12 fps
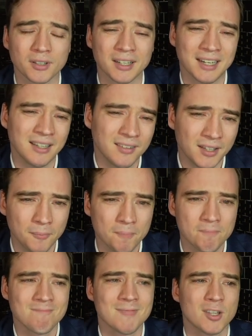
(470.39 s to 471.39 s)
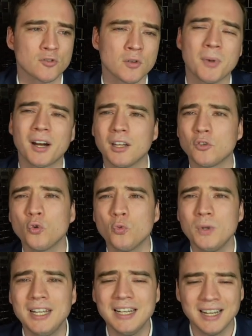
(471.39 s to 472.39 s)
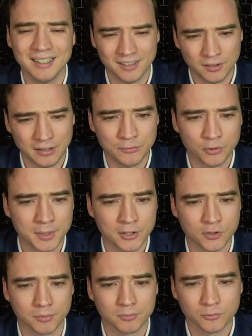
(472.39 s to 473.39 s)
And I think the market don't really like this information.